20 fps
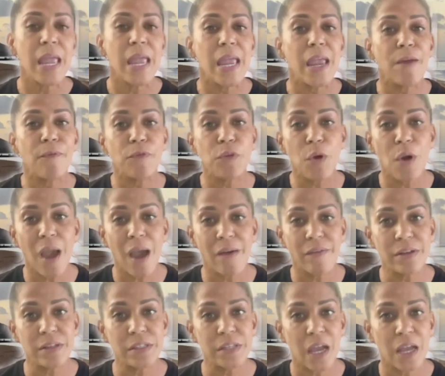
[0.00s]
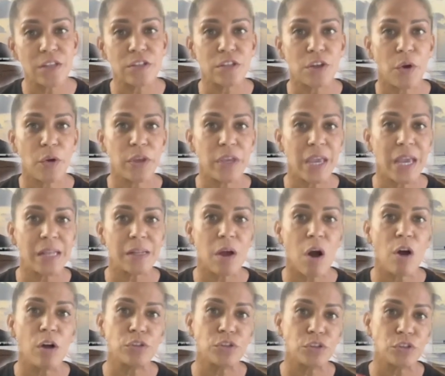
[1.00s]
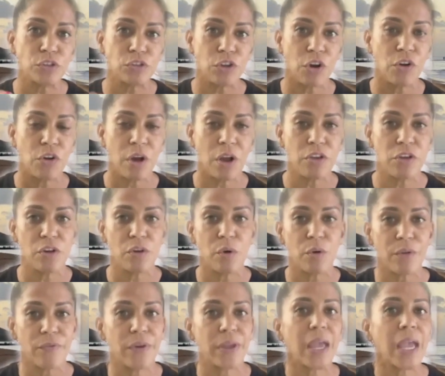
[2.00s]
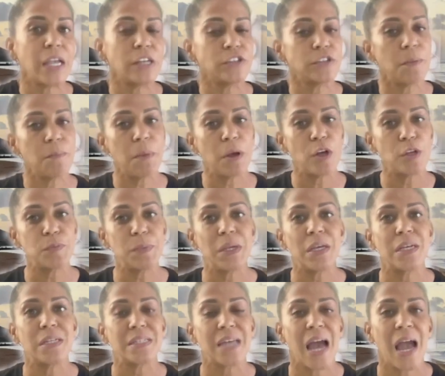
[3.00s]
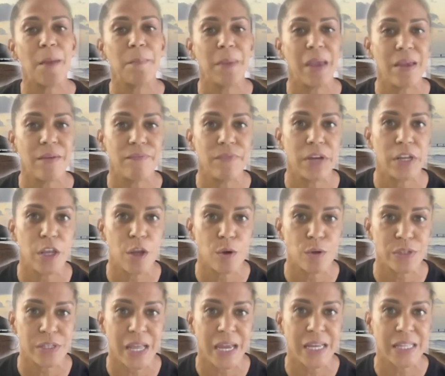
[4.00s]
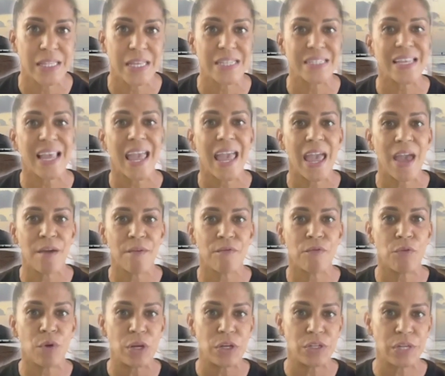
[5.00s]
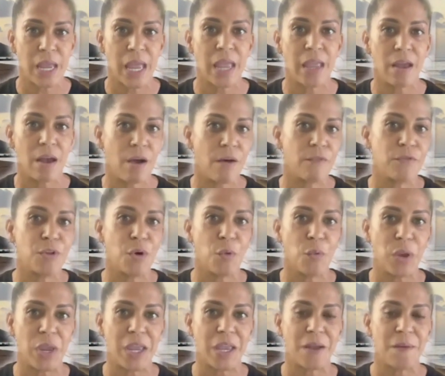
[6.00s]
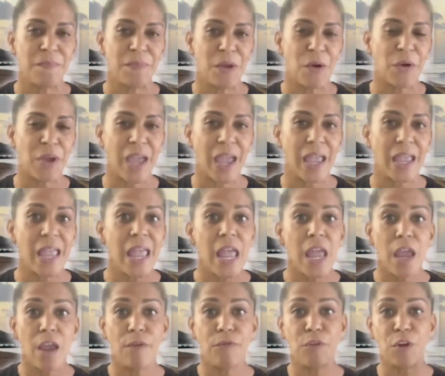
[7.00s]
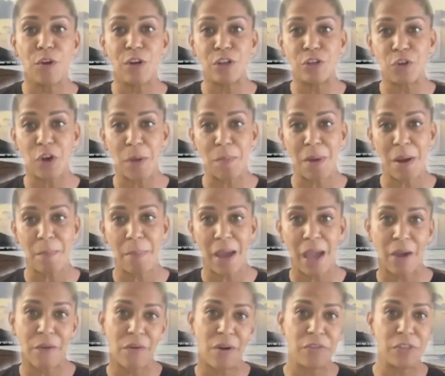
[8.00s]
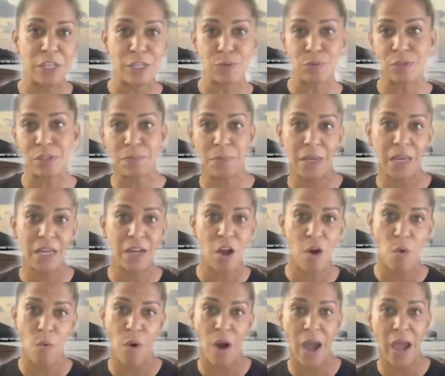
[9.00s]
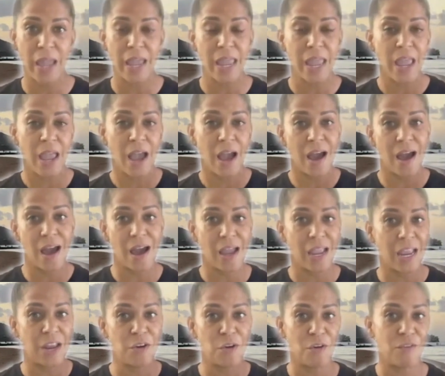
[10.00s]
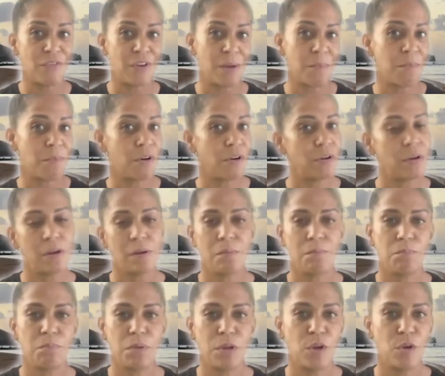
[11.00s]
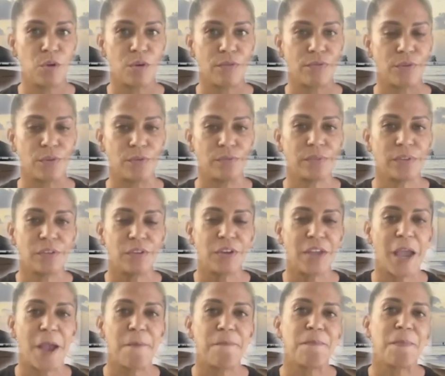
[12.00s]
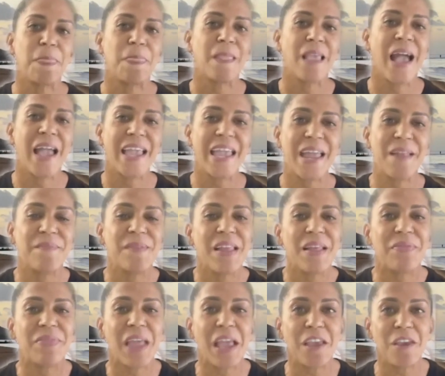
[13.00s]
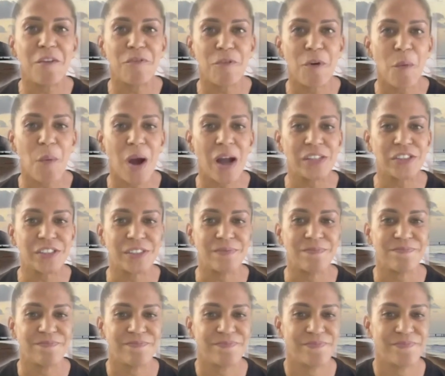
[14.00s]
If you haven't done so yet, also turn on your notification bells because I make videos like this every day of the week, okay? If you enjoyed my background, this was me in Hawaii in November. Beautiful, okay? Again, thank you for watching.